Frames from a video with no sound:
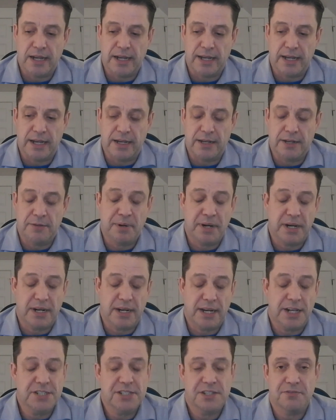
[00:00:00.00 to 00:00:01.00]
Independent
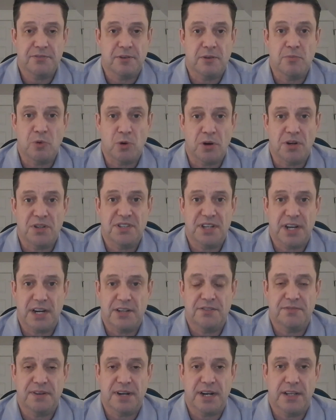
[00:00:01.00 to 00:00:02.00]
agents were more
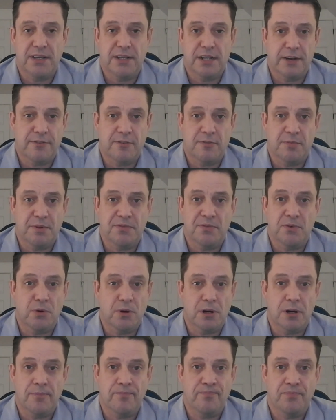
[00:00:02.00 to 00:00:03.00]
satisfied than ever
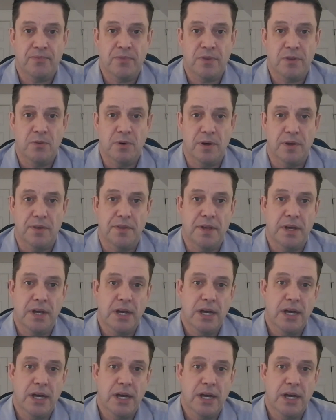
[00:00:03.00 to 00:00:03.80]
before with